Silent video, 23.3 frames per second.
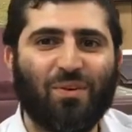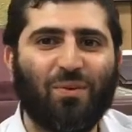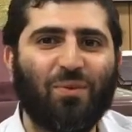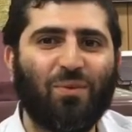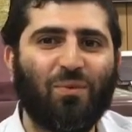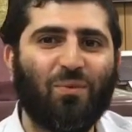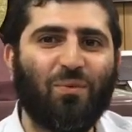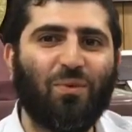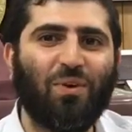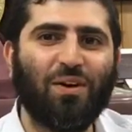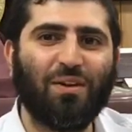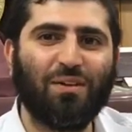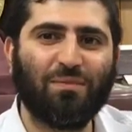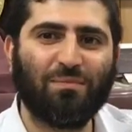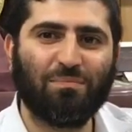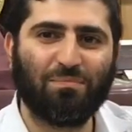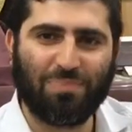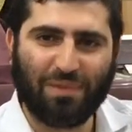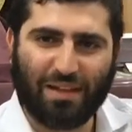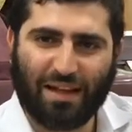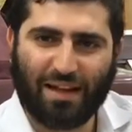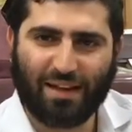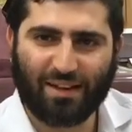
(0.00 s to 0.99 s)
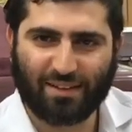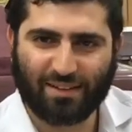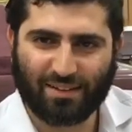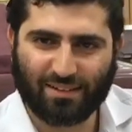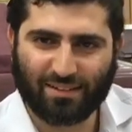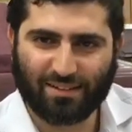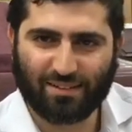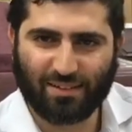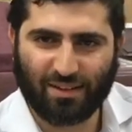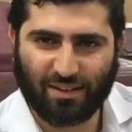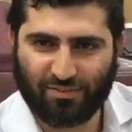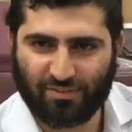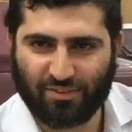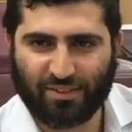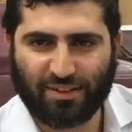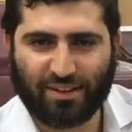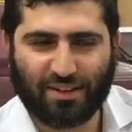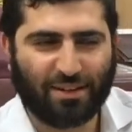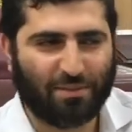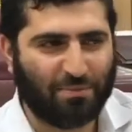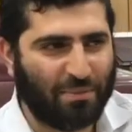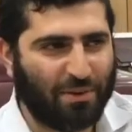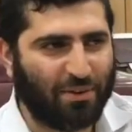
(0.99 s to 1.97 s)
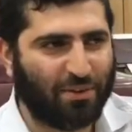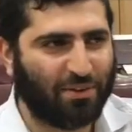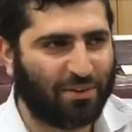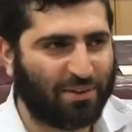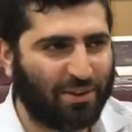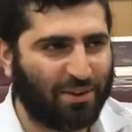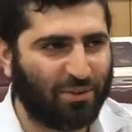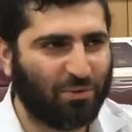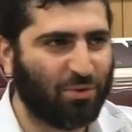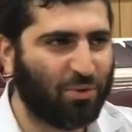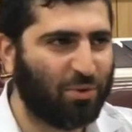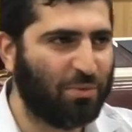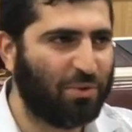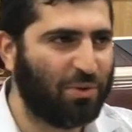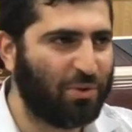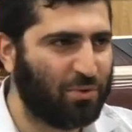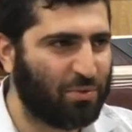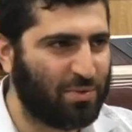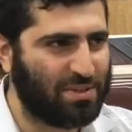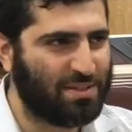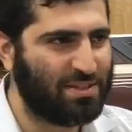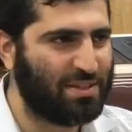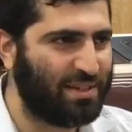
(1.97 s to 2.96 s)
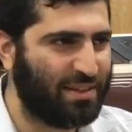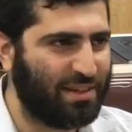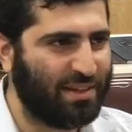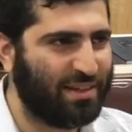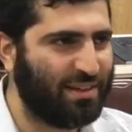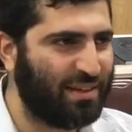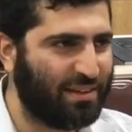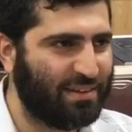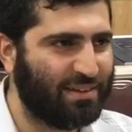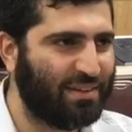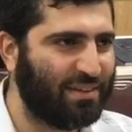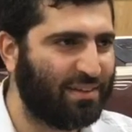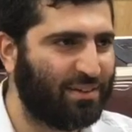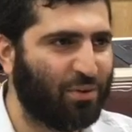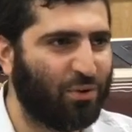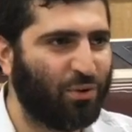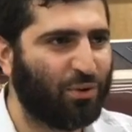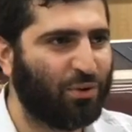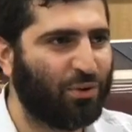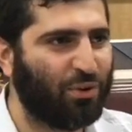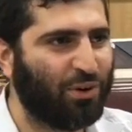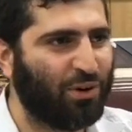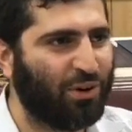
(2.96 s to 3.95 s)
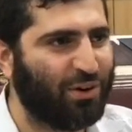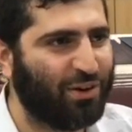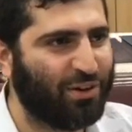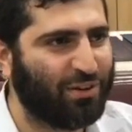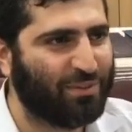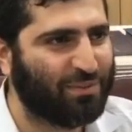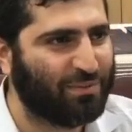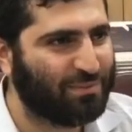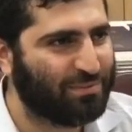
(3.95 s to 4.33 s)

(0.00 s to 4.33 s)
One black African American woman who was sitting in the corner.